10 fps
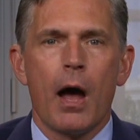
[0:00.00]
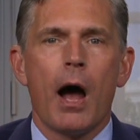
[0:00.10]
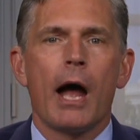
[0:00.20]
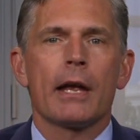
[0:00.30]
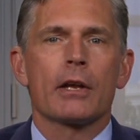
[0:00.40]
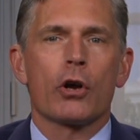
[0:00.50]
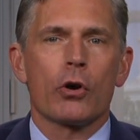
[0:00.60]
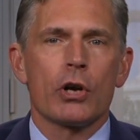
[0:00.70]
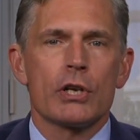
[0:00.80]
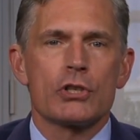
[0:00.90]
I
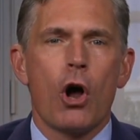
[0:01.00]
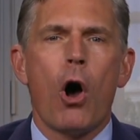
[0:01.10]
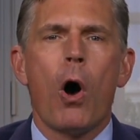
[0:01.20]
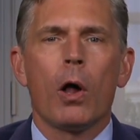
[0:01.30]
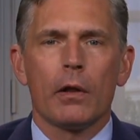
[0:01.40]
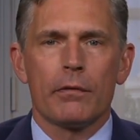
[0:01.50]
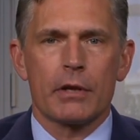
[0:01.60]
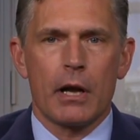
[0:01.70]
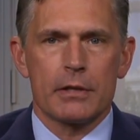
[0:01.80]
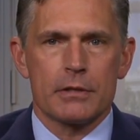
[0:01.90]
encourage all of the
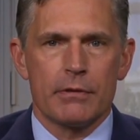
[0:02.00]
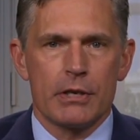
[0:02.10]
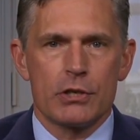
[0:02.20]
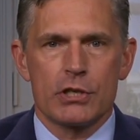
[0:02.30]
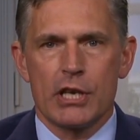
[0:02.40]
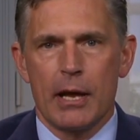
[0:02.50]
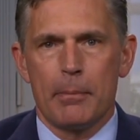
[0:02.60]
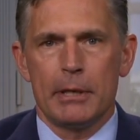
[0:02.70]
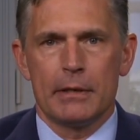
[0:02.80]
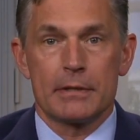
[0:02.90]
conservation
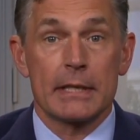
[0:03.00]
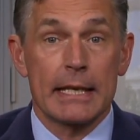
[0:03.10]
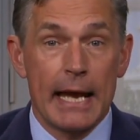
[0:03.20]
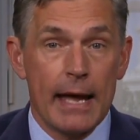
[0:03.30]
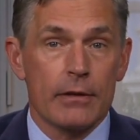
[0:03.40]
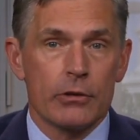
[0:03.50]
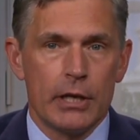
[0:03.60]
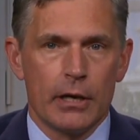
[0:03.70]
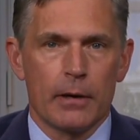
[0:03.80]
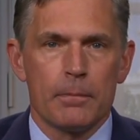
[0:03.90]
champions gathered
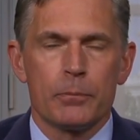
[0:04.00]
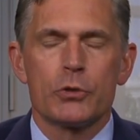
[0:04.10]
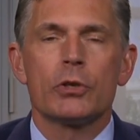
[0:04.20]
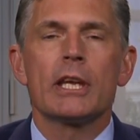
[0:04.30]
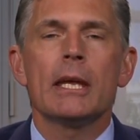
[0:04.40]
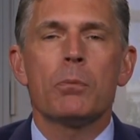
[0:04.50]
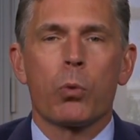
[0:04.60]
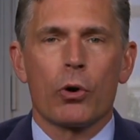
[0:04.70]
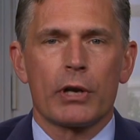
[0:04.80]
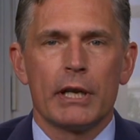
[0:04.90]
here to keep
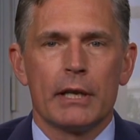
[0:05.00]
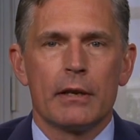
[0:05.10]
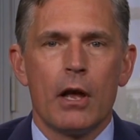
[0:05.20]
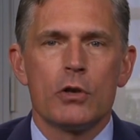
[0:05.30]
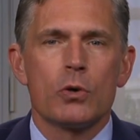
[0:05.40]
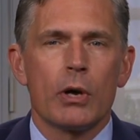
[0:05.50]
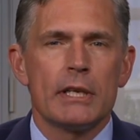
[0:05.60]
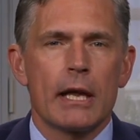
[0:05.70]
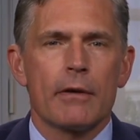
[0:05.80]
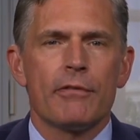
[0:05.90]
working to
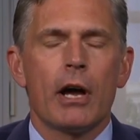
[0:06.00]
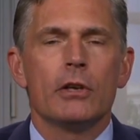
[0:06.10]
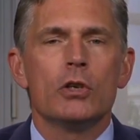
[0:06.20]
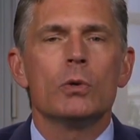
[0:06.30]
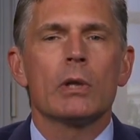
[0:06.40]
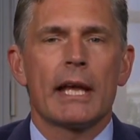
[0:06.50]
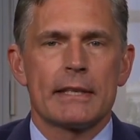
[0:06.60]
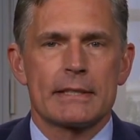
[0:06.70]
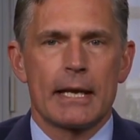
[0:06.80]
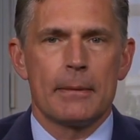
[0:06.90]
identify new
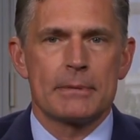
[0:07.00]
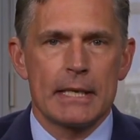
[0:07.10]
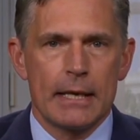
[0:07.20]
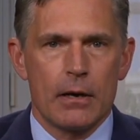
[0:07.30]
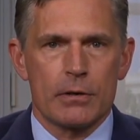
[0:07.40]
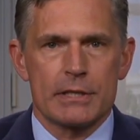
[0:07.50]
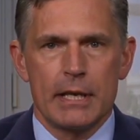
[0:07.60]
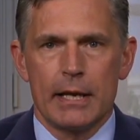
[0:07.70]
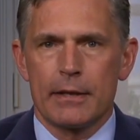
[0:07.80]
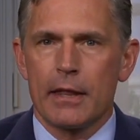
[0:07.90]
landscapes in our
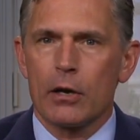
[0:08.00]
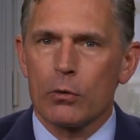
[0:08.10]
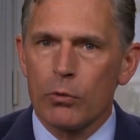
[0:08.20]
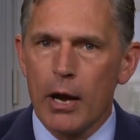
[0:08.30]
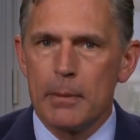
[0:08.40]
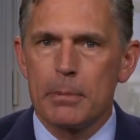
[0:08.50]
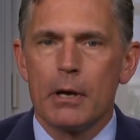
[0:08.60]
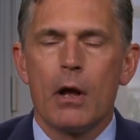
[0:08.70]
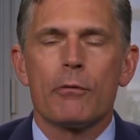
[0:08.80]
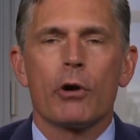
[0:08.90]
state that are ripe
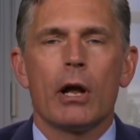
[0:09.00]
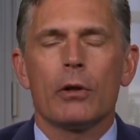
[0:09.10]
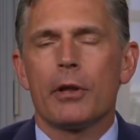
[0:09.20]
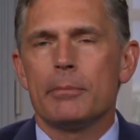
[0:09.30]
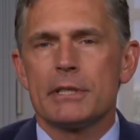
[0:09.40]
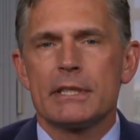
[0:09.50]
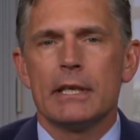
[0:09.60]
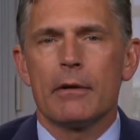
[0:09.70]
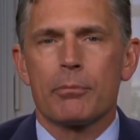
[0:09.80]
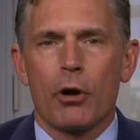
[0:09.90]
for
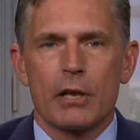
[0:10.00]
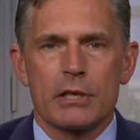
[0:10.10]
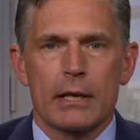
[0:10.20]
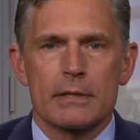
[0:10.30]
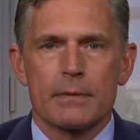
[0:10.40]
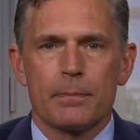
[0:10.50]
LWCF projects.